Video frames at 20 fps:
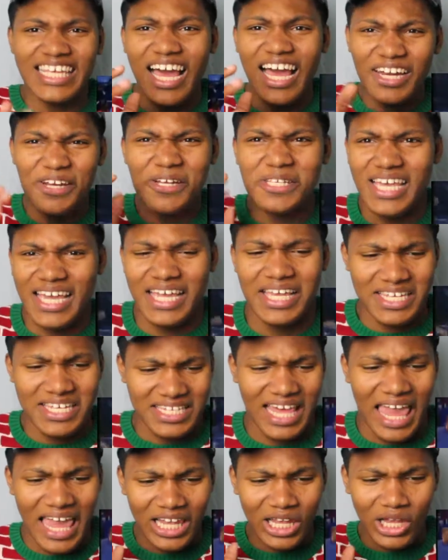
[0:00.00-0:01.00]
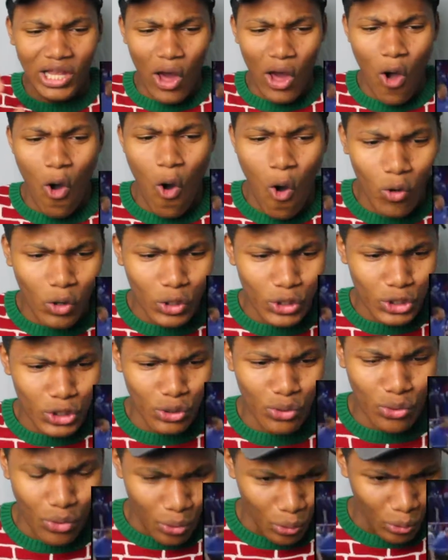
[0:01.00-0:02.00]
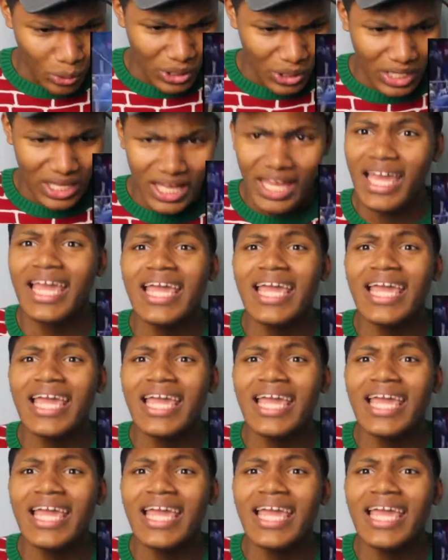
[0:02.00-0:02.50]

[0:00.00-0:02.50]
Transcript: Undertaker is a long dude.